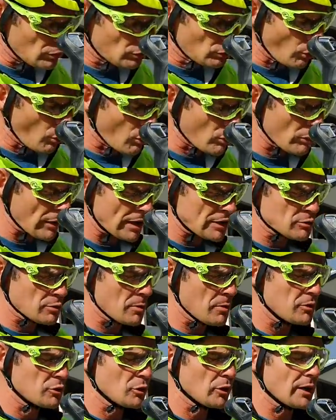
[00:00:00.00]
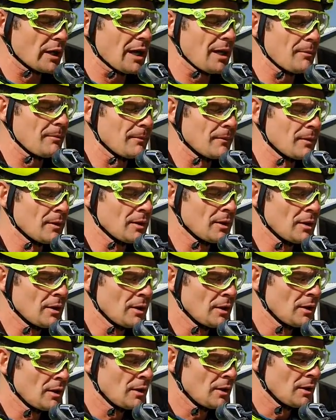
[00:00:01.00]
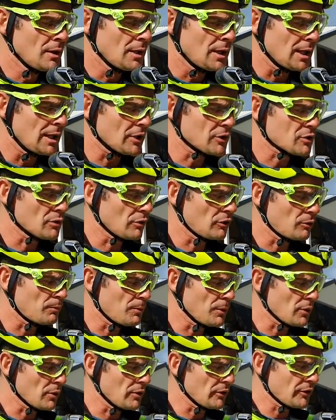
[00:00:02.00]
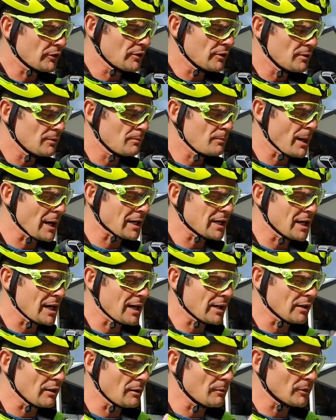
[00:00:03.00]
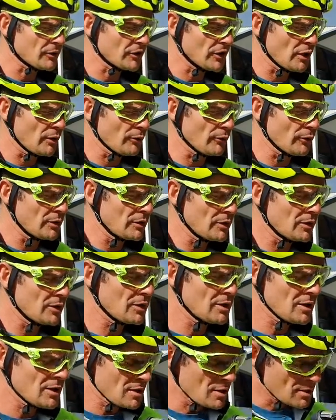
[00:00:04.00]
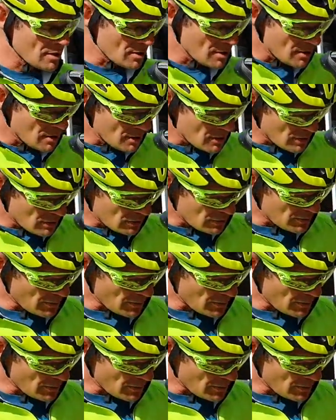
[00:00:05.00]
torque wrench when we're doing it up, unless you're experienced backyarder like myself. Be